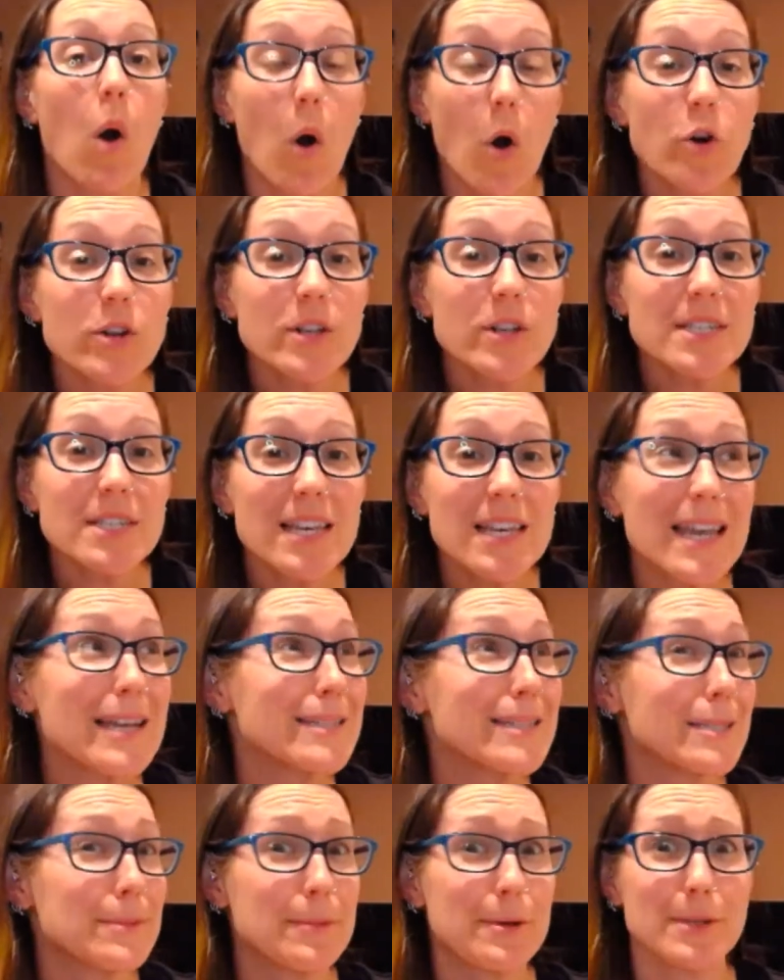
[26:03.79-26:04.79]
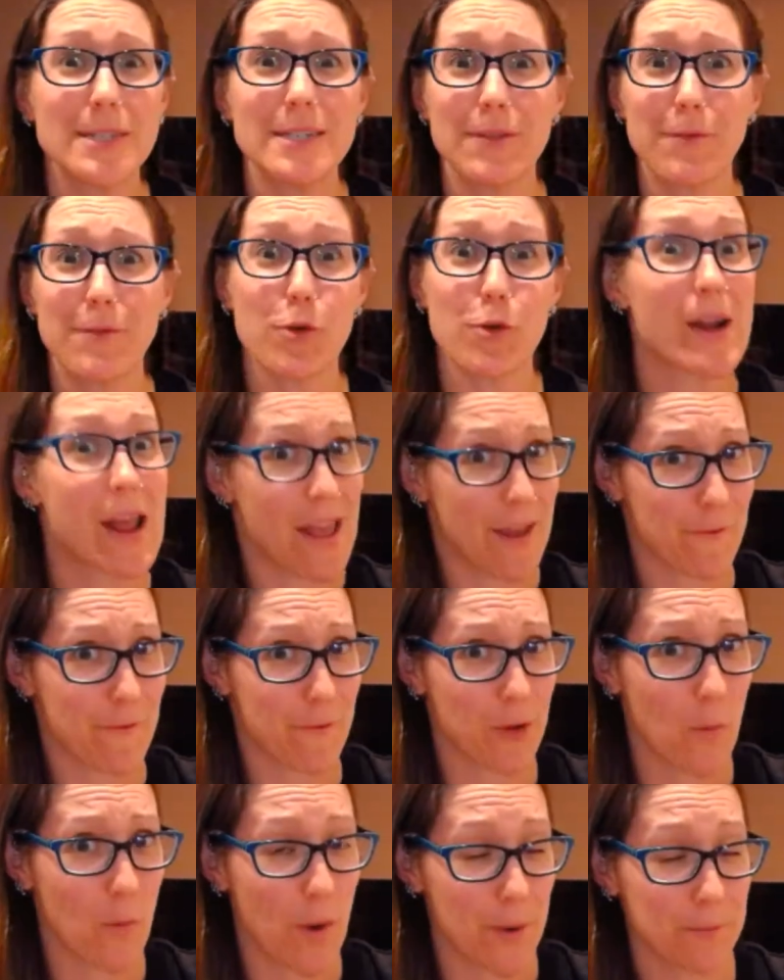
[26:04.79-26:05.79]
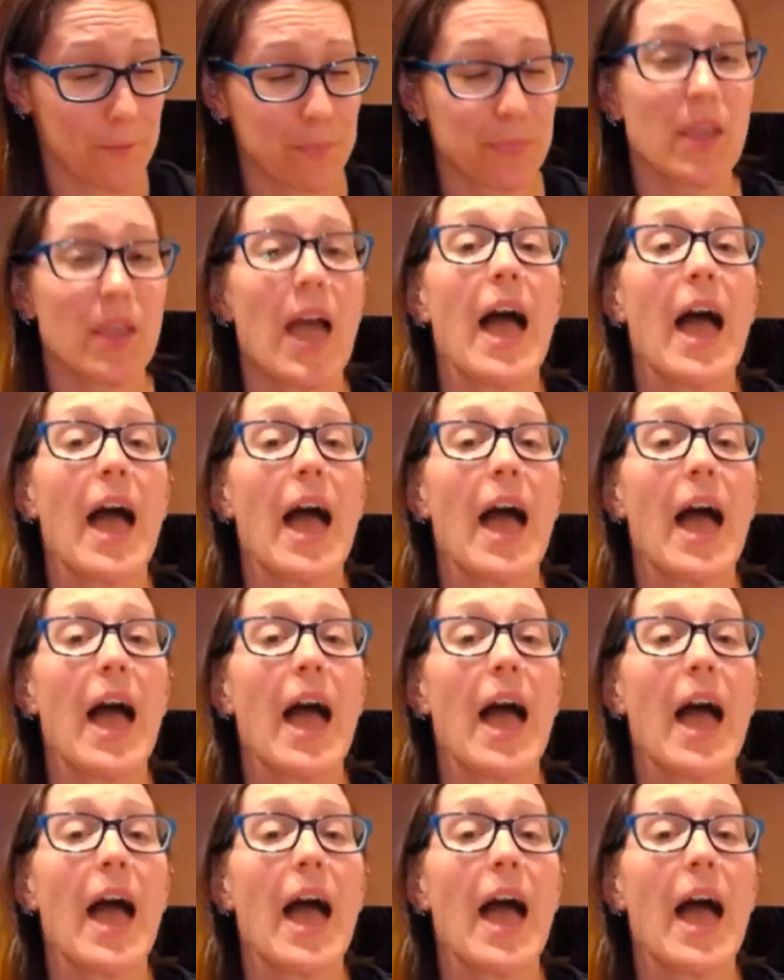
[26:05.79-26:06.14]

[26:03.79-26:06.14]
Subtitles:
Honestly, it smells different on everyone.